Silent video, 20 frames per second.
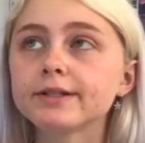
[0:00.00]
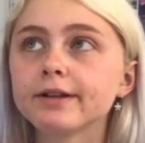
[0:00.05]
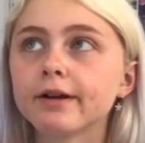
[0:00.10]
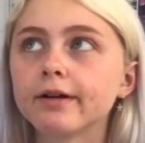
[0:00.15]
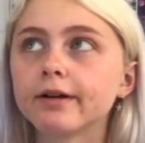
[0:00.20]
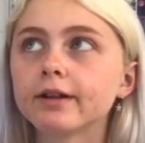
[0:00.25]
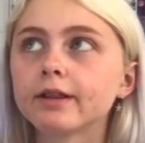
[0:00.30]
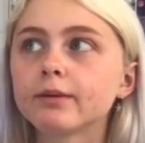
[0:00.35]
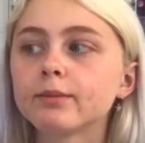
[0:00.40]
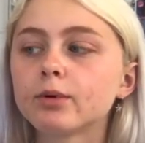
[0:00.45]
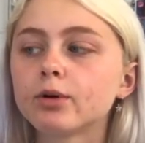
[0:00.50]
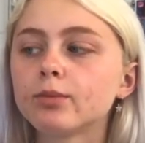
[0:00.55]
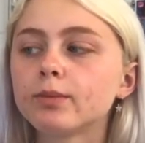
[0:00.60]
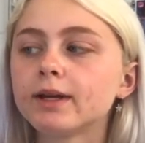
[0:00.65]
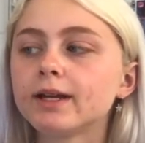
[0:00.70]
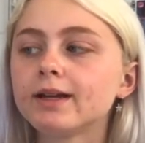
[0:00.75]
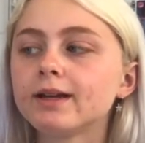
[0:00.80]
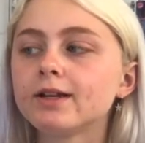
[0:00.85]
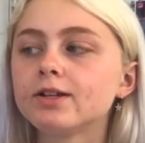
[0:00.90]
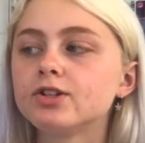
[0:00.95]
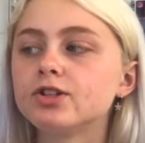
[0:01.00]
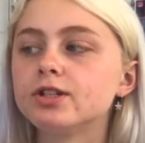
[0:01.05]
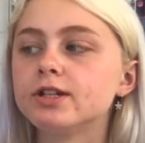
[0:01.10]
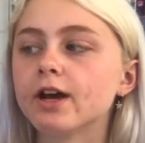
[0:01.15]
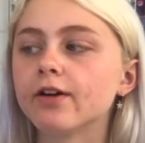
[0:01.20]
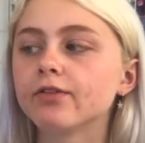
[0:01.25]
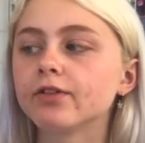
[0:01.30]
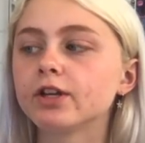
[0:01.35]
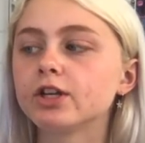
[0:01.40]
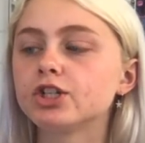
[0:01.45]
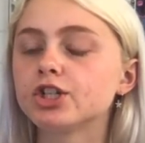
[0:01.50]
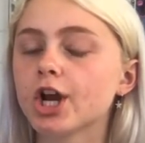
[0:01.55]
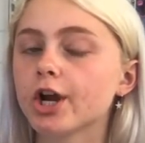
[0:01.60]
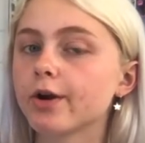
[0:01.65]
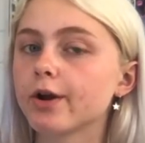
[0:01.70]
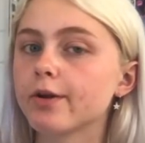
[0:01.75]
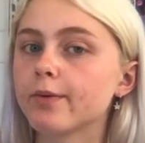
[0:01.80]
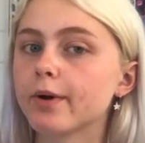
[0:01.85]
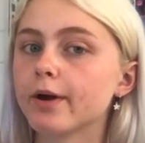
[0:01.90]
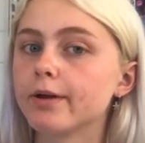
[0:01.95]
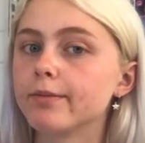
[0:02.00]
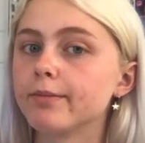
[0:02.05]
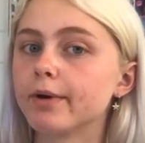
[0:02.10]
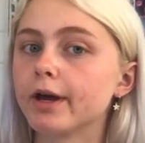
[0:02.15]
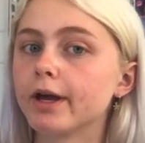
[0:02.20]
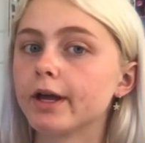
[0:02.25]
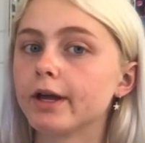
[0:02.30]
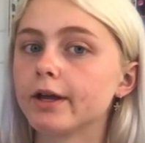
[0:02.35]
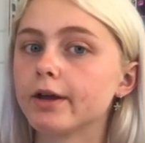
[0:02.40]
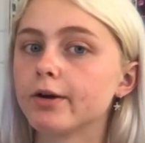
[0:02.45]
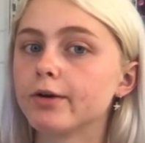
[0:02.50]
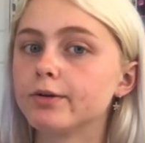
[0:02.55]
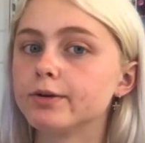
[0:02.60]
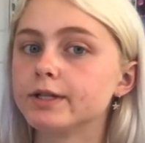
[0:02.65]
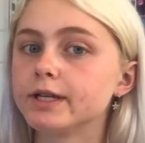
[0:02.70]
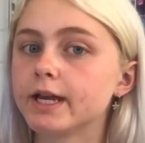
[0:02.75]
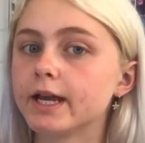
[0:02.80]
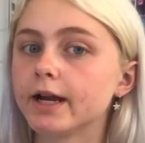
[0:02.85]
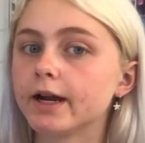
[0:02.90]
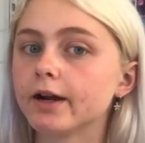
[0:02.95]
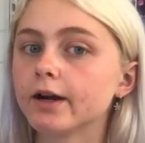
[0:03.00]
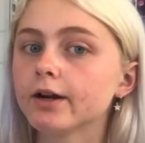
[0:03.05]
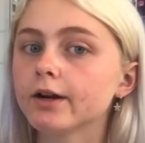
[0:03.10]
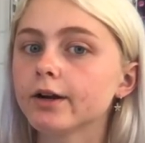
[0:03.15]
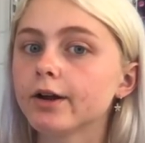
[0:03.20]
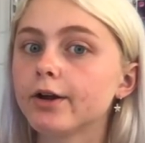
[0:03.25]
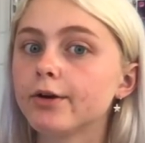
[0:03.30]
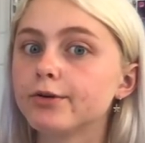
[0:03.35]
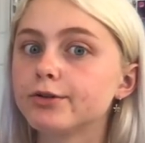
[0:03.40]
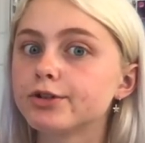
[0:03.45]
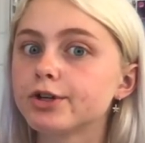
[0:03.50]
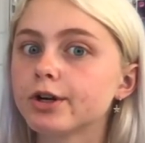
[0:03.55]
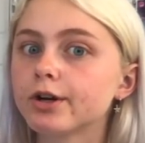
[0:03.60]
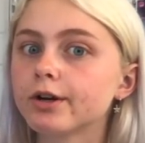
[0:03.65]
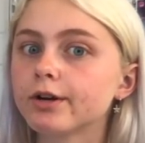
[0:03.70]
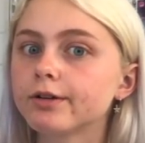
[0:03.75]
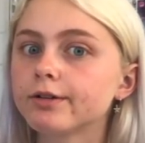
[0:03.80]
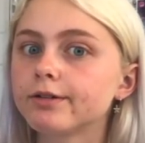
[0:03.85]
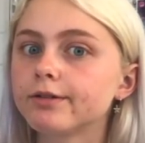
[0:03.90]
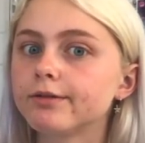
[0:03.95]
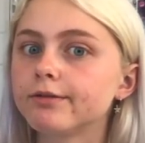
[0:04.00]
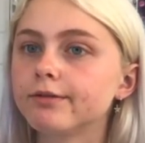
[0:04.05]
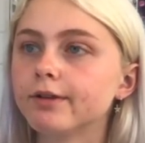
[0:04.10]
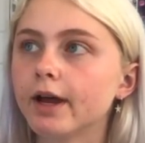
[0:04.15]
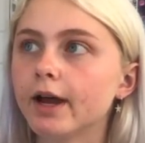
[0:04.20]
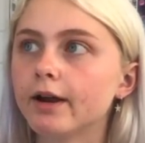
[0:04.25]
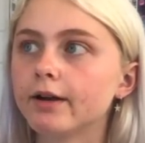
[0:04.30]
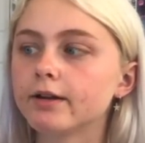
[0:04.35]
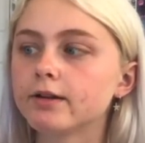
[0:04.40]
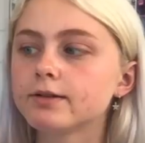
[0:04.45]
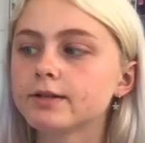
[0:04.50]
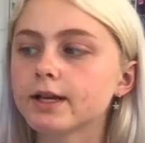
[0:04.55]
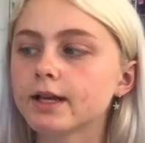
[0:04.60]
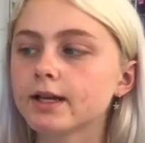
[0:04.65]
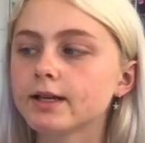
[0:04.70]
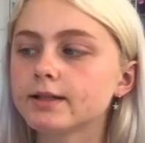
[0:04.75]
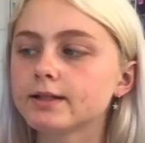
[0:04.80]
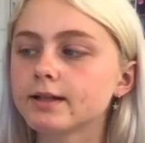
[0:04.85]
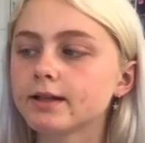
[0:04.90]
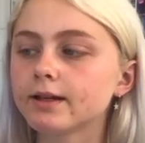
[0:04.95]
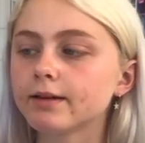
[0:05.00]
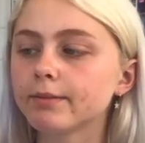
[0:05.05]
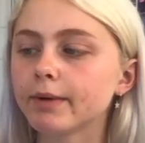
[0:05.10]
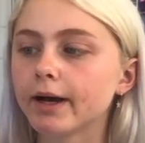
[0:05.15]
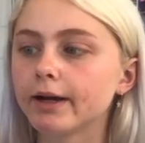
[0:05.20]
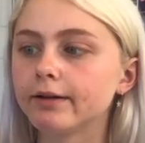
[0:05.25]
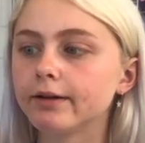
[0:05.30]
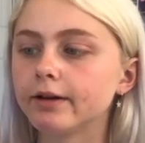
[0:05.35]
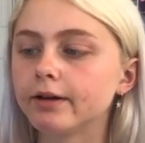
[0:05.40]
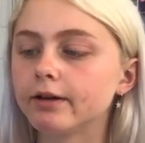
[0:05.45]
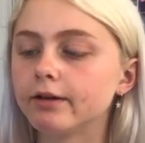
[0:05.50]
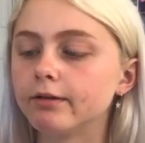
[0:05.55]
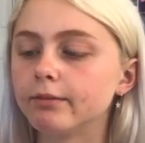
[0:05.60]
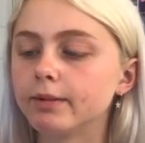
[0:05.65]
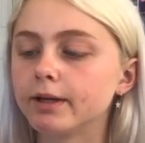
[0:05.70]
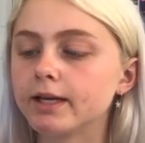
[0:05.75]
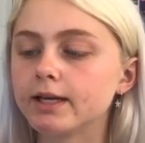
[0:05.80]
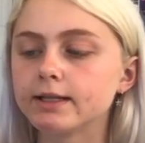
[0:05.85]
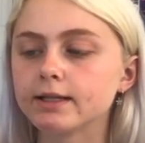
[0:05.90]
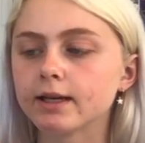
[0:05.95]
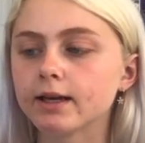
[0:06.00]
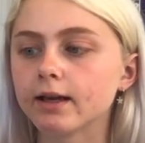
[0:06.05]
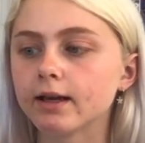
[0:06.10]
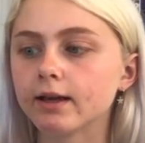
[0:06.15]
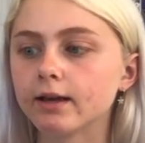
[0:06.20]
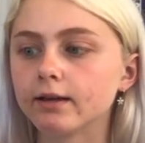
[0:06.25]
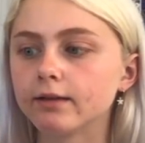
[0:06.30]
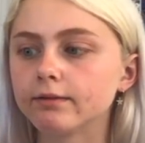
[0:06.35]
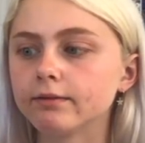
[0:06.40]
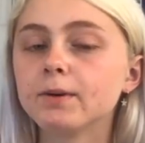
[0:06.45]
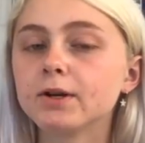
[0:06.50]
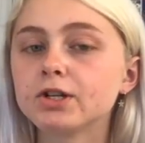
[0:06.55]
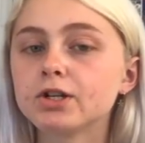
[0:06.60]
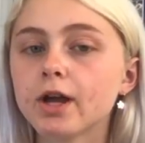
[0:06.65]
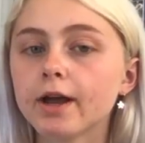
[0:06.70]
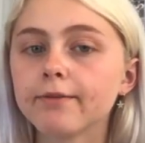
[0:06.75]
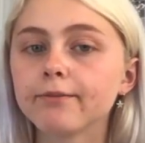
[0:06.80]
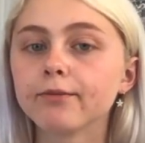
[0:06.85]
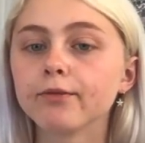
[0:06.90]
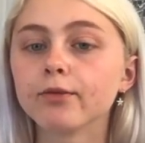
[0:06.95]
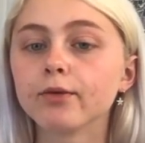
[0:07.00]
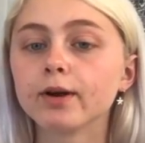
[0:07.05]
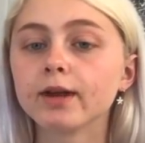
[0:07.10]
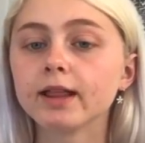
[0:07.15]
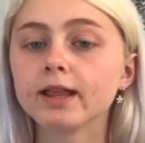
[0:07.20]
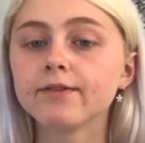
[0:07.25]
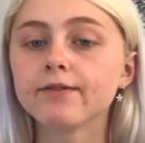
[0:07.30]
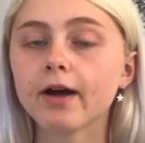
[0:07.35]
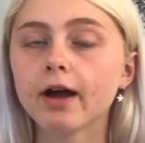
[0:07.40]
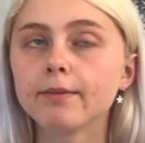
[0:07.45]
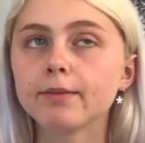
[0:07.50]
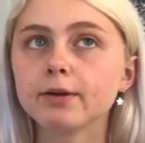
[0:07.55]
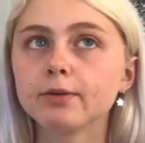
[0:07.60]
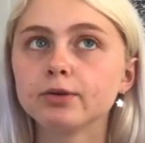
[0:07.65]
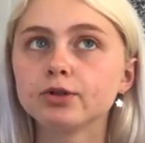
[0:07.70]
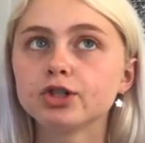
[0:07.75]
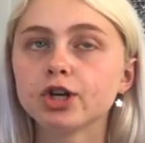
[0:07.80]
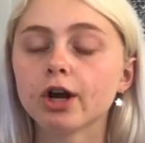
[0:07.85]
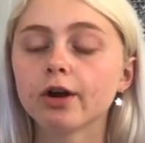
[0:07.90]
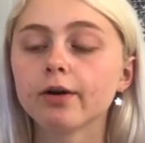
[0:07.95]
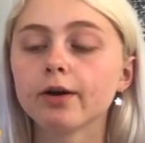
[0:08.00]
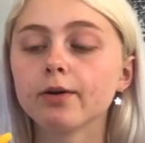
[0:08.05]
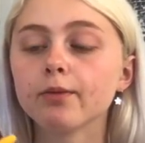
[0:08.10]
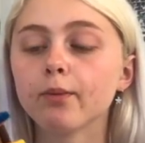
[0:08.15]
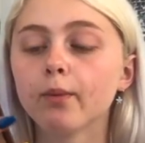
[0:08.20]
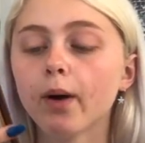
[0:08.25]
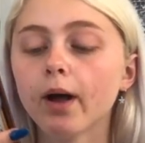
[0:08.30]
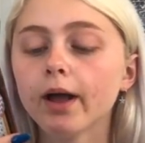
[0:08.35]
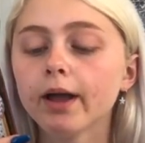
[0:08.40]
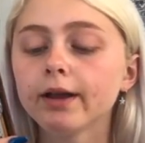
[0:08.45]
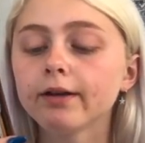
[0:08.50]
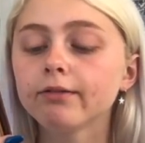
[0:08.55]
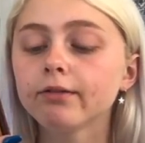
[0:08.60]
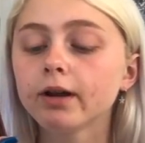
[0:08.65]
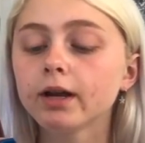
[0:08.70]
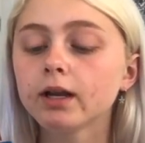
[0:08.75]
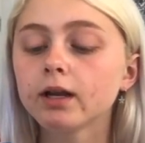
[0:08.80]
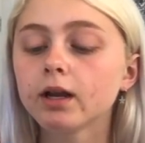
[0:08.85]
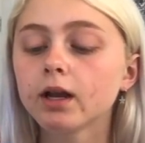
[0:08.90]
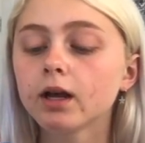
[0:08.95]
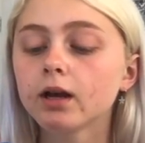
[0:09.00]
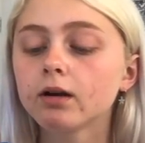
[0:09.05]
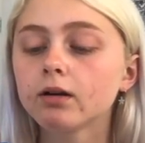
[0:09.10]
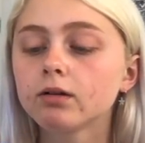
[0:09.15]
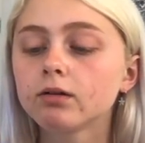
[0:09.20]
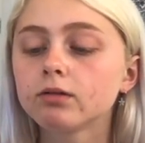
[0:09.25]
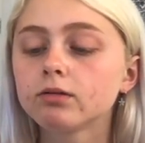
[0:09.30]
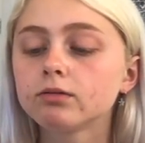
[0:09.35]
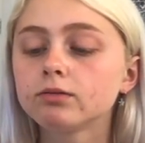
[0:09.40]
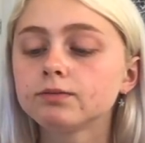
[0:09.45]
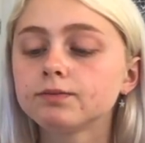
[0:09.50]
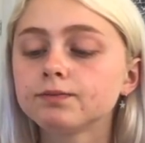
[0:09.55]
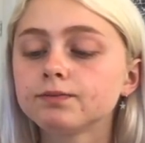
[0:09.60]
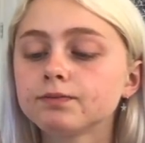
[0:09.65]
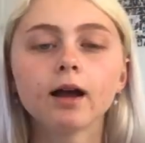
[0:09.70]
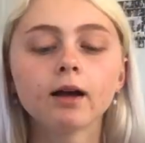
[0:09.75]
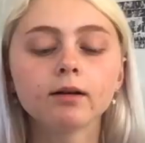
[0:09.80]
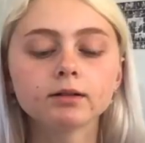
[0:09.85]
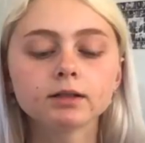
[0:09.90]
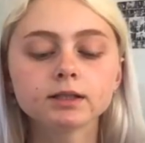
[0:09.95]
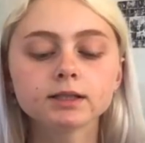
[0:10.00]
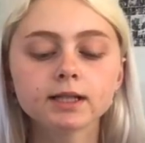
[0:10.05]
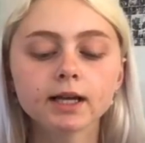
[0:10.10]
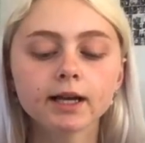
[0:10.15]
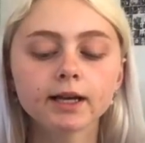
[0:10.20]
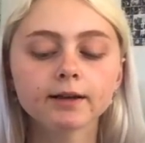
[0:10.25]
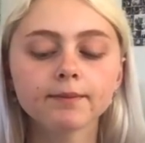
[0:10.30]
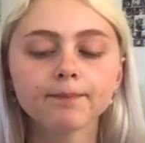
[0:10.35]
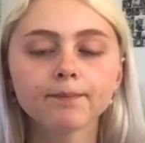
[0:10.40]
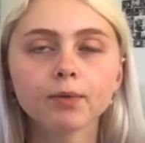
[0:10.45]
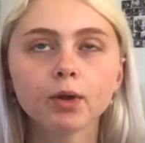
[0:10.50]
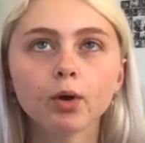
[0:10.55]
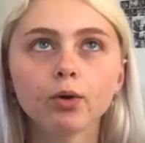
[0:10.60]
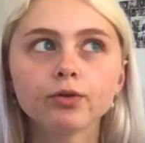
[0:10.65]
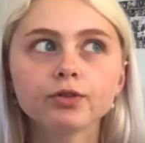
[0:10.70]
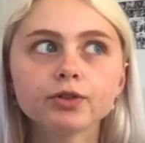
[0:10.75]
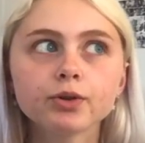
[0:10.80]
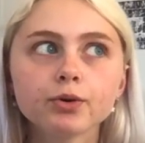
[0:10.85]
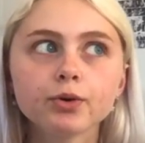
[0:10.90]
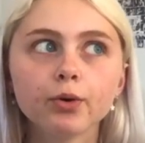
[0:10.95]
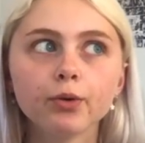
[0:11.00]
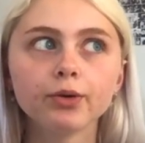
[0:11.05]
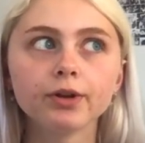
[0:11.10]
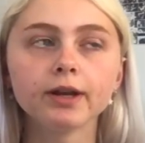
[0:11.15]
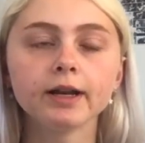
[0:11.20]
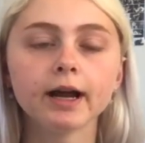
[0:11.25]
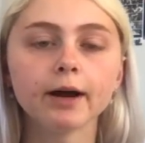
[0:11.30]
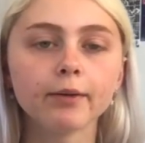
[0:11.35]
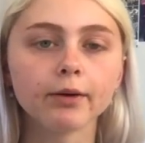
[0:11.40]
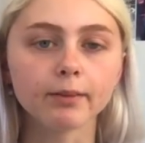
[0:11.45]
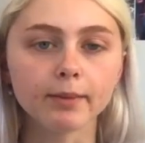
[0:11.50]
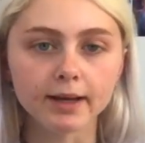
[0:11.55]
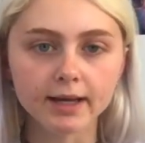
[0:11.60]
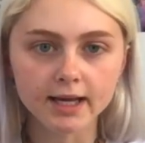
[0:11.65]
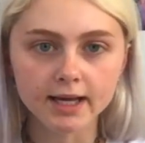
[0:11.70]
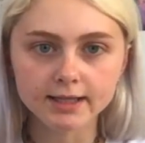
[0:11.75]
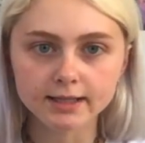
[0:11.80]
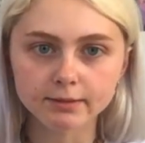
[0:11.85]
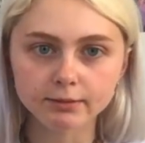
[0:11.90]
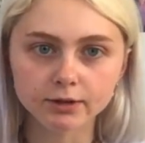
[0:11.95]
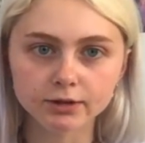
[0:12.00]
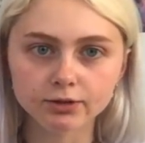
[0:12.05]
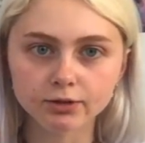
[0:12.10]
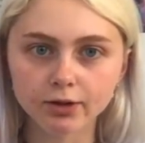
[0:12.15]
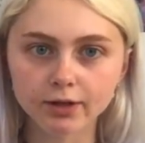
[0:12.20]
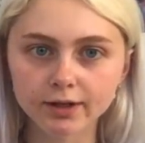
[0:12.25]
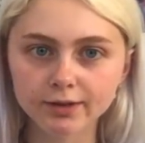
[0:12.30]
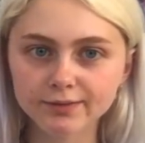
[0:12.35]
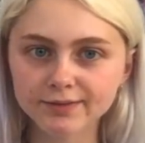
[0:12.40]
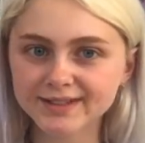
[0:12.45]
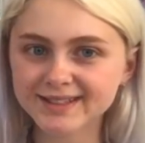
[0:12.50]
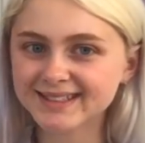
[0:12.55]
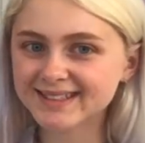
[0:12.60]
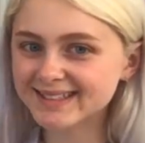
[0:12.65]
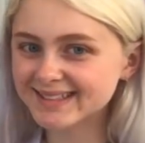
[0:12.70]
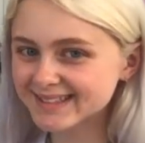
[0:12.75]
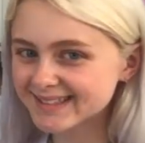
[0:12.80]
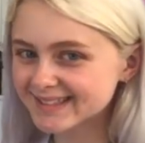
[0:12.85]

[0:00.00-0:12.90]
song at the moment is definitely Cherry Wine by Hozier. How do you say his name? I don't know, but he's a king. But I'm really vibing with Cherry Wine right now. I'm gonna say also Golden Hour by Casey Musgraves.